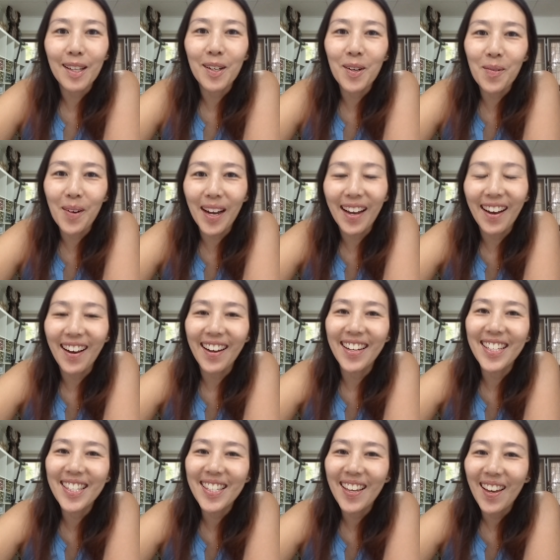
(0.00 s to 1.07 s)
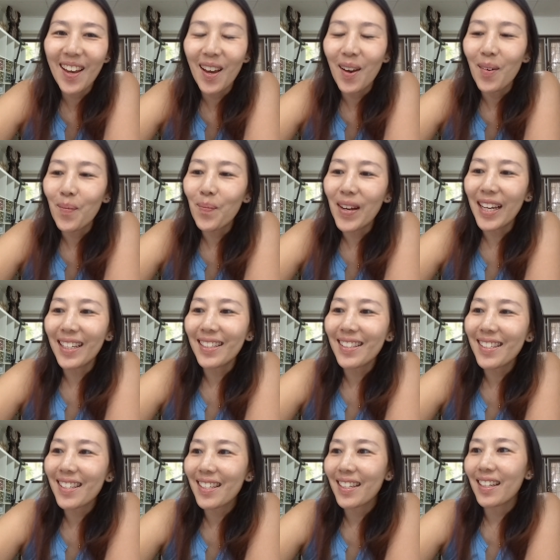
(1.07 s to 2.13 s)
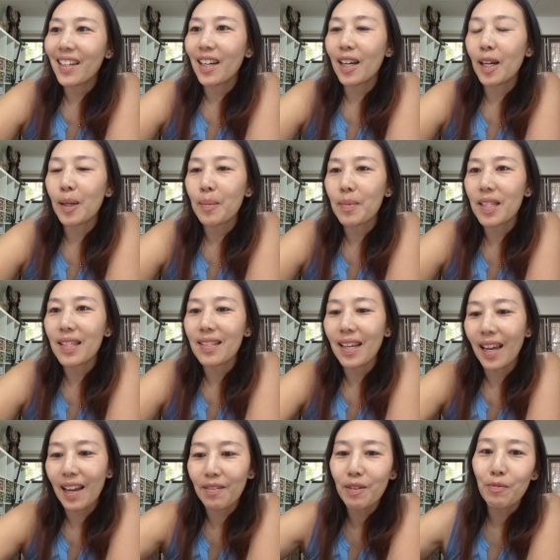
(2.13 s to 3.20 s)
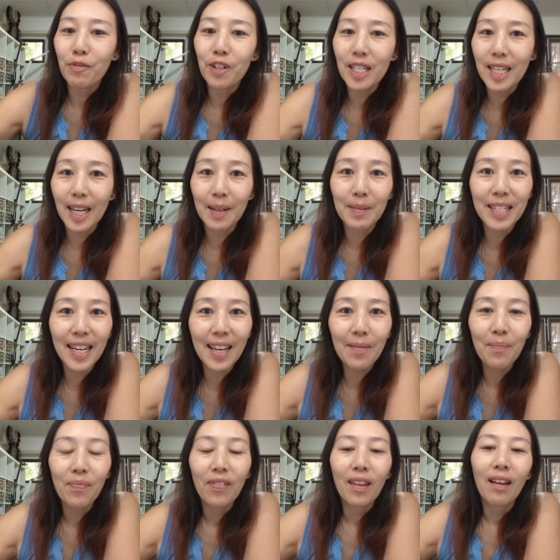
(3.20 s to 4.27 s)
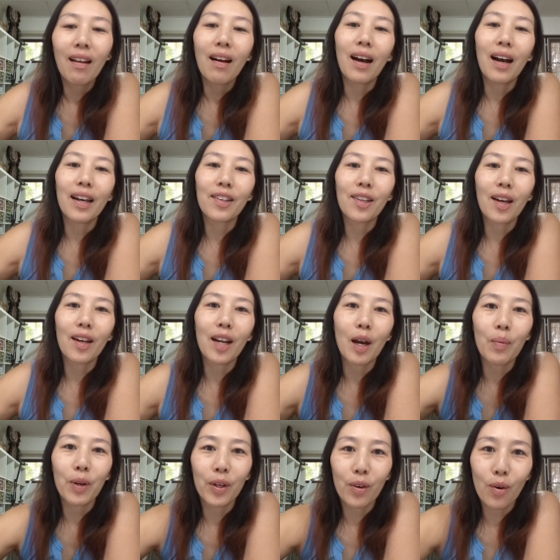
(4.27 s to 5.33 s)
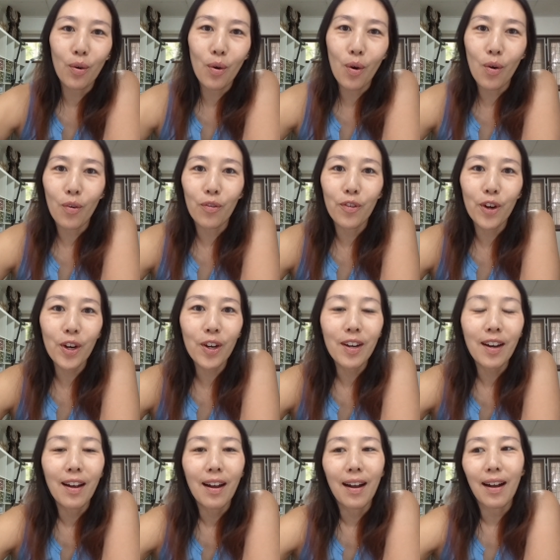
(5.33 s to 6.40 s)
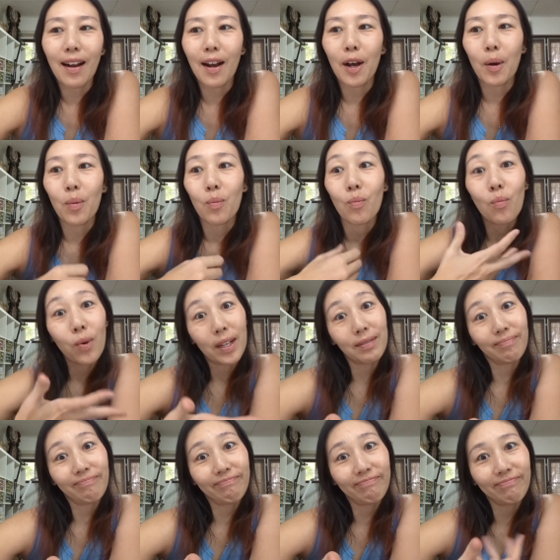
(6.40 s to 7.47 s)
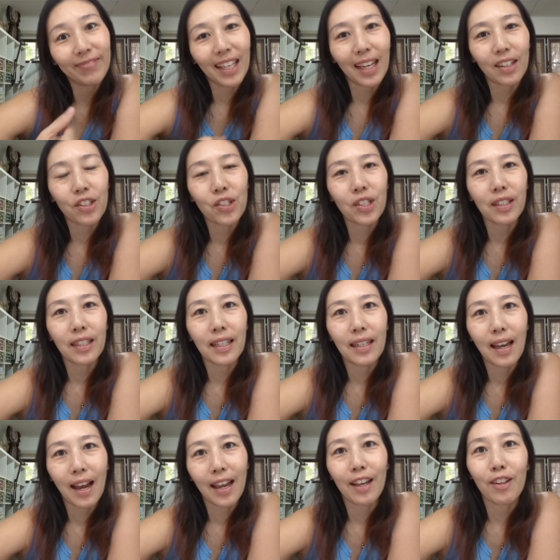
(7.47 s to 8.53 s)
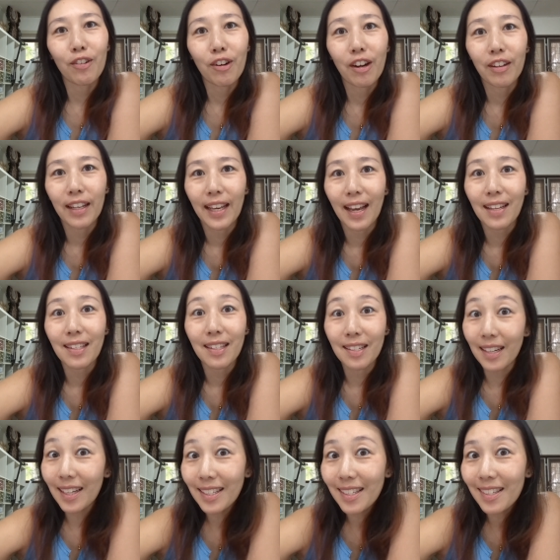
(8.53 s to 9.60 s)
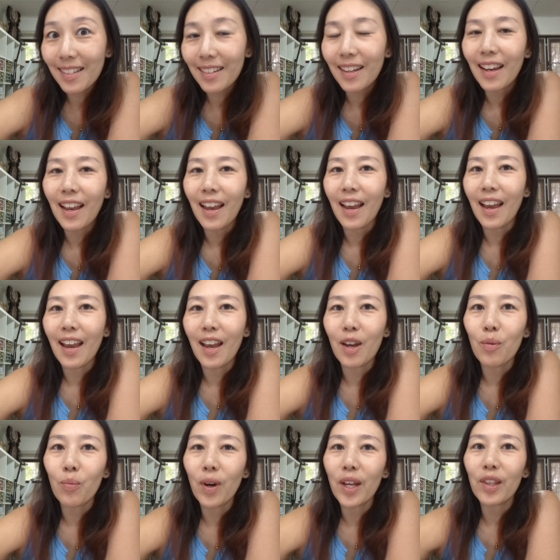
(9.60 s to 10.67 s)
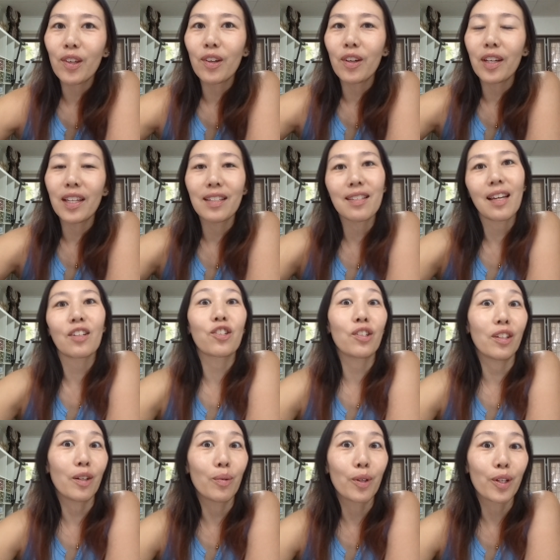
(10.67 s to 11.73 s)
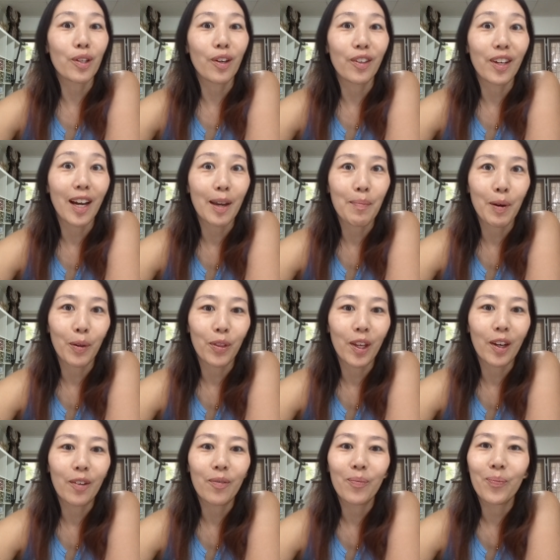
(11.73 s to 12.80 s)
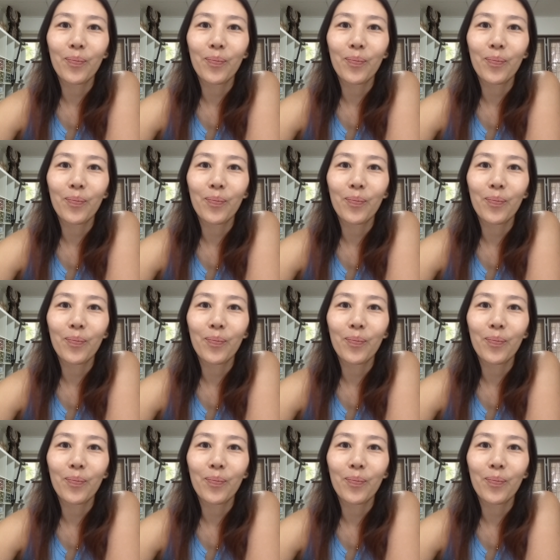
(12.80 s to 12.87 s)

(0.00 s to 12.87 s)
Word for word: under my eyes. But um, since I have some free time today, I thought I would go over um, what actually hyaluronic acid does and whether it's actually worth all the hype out there.